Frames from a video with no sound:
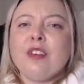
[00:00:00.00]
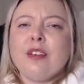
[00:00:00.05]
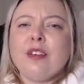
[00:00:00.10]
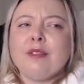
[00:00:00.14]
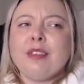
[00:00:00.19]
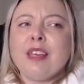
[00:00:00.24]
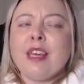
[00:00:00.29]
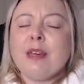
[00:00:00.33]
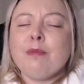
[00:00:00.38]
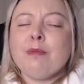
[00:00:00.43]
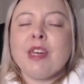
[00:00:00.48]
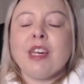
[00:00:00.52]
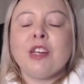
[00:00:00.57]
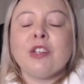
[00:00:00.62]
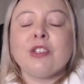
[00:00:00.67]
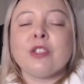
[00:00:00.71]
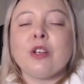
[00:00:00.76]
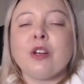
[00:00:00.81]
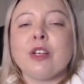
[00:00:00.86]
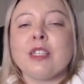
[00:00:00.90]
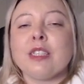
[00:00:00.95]
game makers
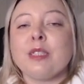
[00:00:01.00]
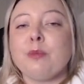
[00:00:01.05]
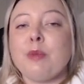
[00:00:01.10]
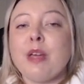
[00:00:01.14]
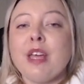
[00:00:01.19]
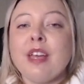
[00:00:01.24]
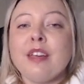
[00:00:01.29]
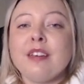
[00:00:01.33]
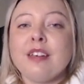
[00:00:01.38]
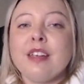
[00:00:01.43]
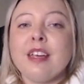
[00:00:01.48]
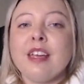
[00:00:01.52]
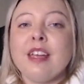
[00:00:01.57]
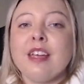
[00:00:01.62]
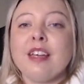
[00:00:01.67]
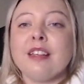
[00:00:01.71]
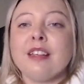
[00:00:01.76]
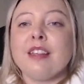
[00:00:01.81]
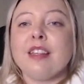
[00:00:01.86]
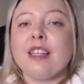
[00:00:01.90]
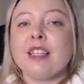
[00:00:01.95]
are
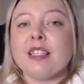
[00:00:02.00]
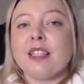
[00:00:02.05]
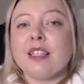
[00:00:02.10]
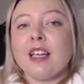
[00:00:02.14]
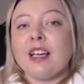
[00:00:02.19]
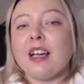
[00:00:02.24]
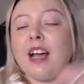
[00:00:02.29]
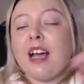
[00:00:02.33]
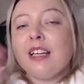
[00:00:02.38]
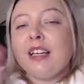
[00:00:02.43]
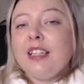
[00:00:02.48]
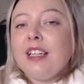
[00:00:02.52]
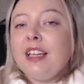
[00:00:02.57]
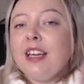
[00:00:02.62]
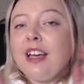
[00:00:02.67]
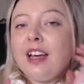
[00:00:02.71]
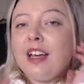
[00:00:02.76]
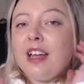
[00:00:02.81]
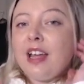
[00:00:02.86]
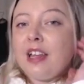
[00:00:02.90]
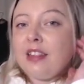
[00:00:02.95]
expanding this like
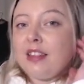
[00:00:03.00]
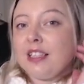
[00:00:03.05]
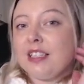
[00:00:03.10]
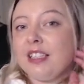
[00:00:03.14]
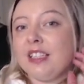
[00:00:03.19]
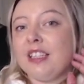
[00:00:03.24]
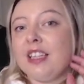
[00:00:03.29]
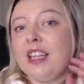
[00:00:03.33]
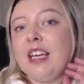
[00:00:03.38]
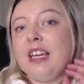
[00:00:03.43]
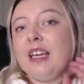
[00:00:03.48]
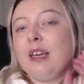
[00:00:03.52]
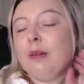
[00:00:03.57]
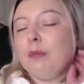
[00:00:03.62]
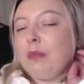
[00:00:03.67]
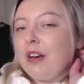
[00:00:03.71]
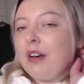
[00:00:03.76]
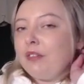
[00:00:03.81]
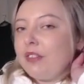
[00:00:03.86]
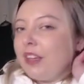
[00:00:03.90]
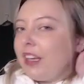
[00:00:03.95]
idea and this theme
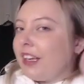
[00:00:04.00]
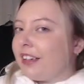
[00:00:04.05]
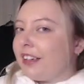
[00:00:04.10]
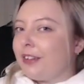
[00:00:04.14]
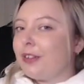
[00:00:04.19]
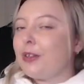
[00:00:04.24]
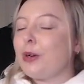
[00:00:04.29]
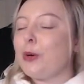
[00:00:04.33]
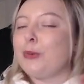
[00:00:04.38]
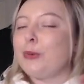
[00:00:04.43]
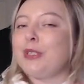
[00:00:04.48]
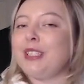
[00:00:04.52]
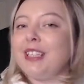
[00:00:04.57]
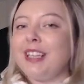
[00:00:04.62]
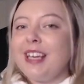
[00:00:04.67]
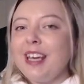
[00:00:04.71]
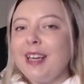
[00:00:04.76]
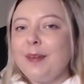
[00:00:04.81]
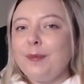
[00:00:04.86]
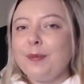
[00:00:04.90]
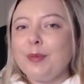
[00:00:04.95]
of like cozy
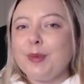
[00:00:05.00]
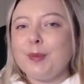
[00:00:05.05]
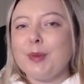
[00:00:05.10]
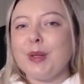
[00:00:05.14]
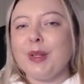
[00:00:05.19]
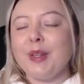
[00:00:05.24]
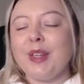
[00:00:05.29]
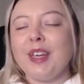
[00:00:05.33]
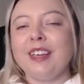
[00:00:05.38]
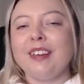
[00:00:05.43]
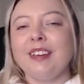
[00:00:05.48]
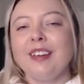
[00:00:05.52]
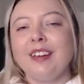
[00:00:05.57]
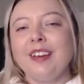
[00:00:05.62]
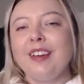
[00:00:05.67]
games, but like